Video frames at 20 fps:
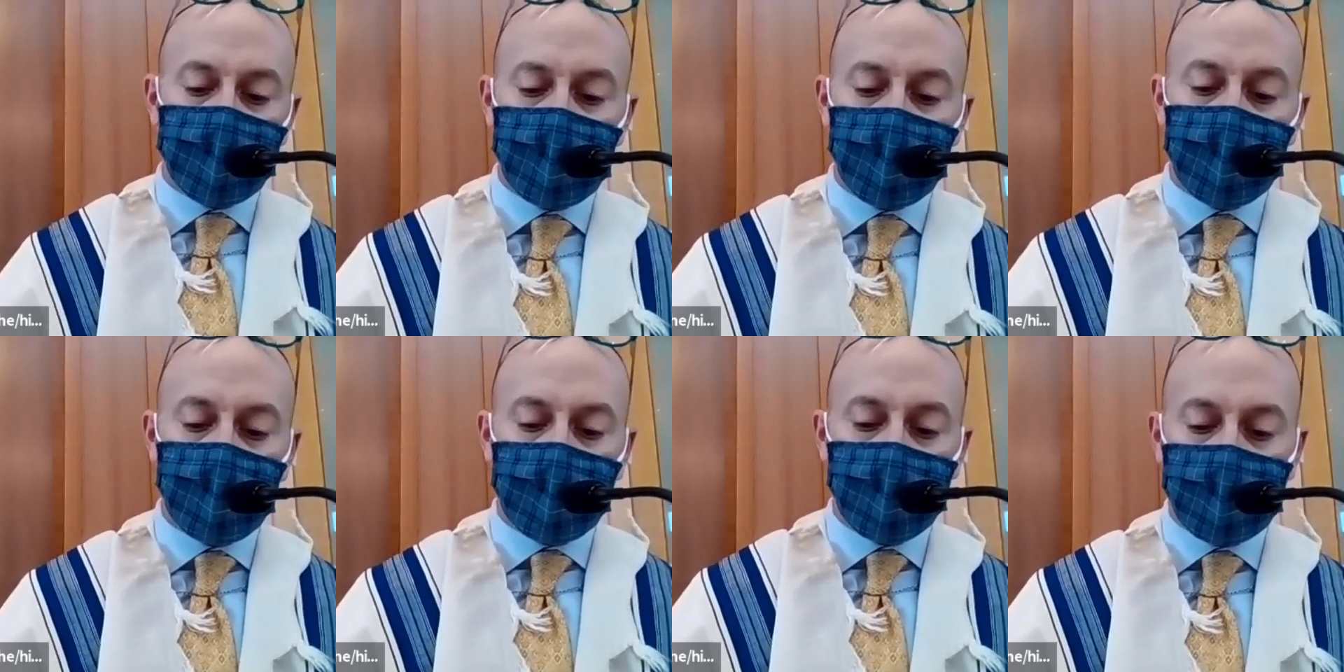
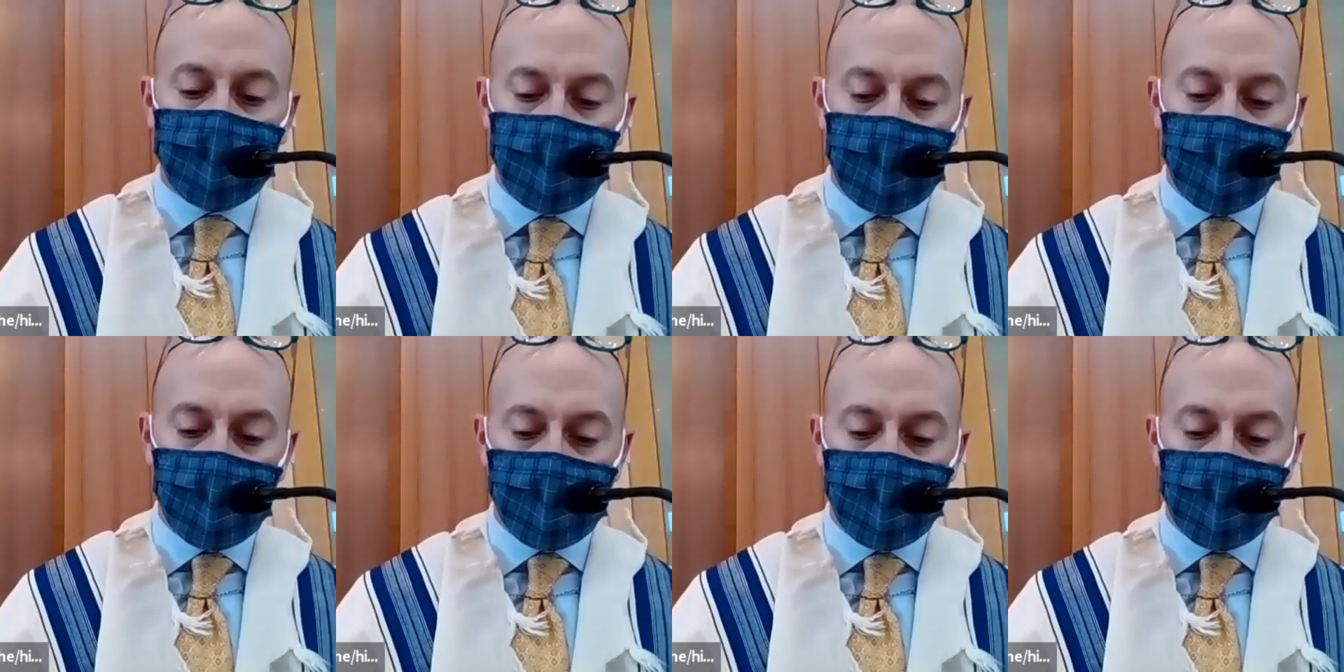to do the
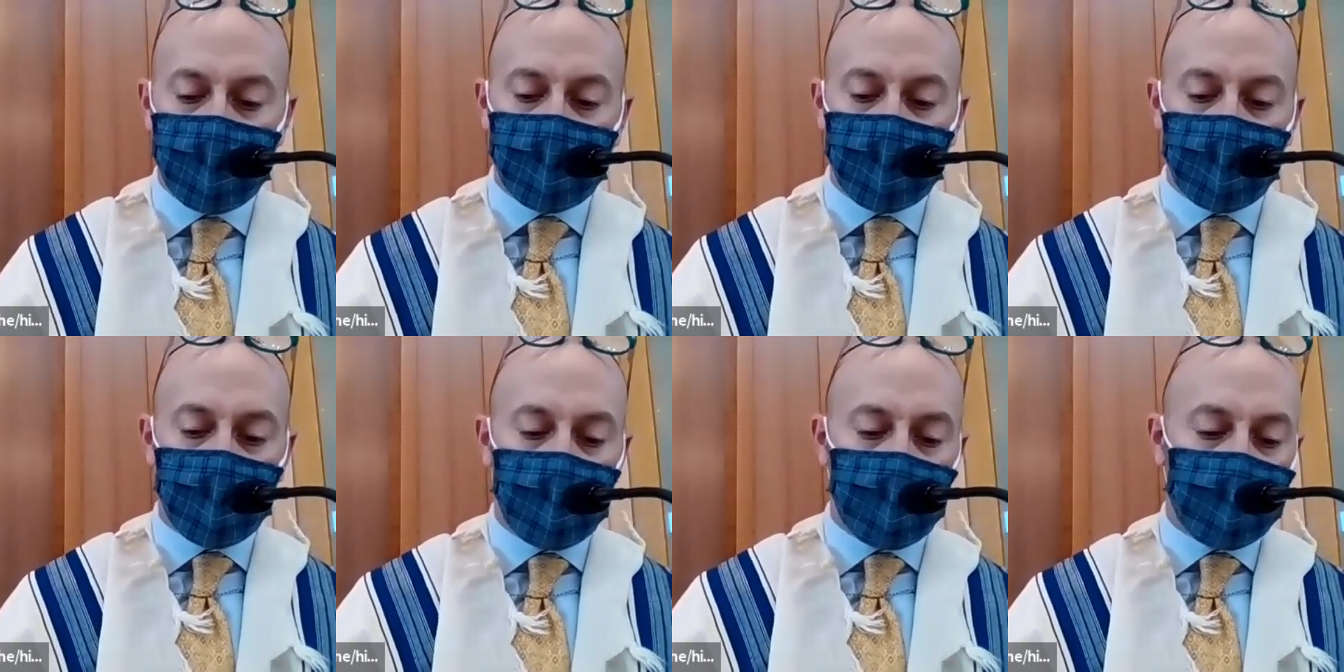
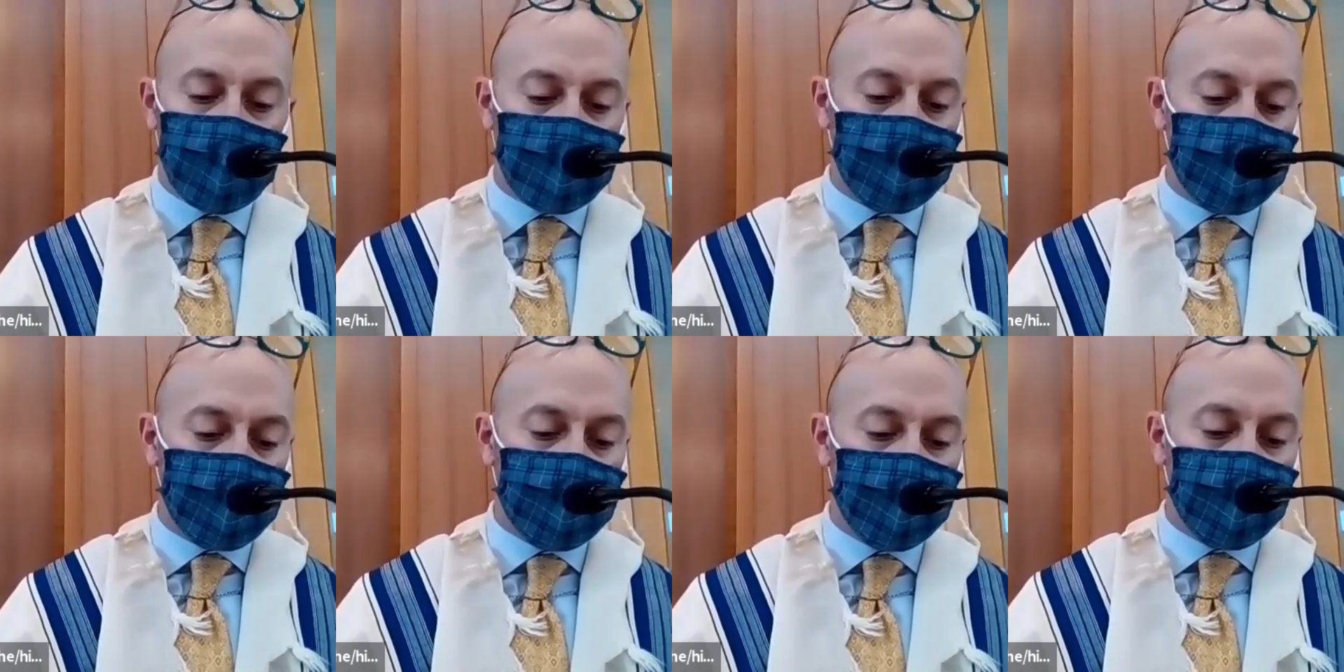shopping for my
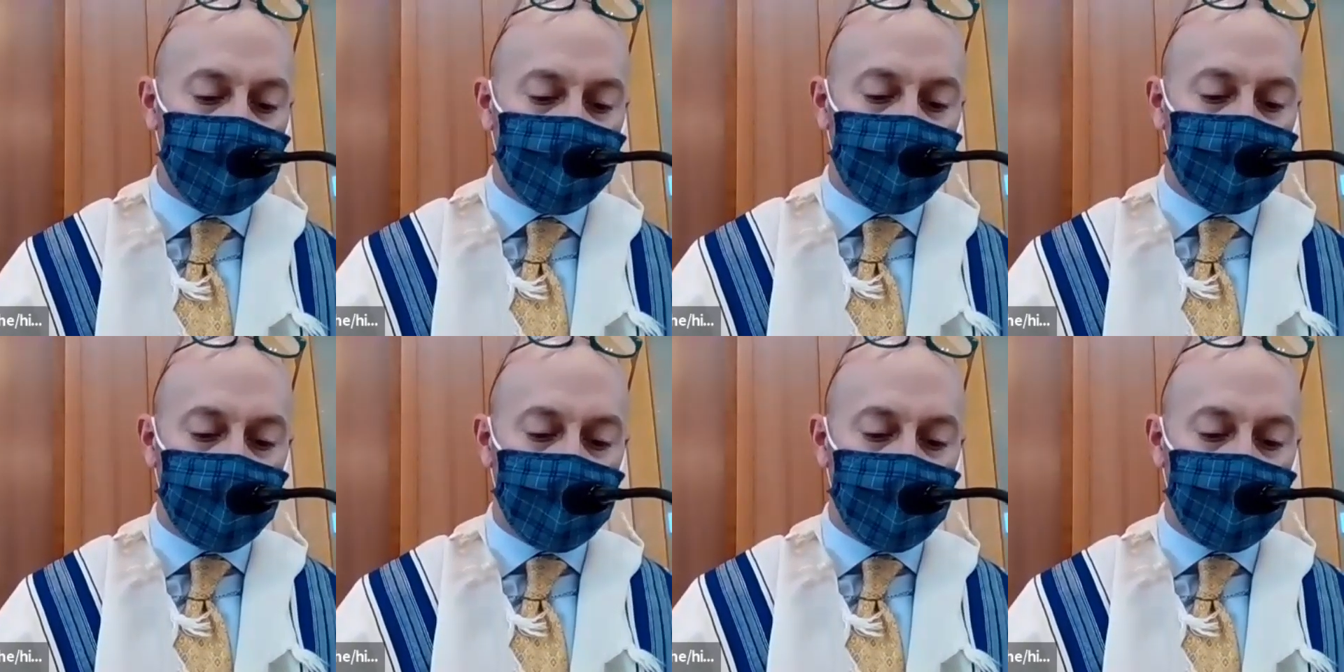extended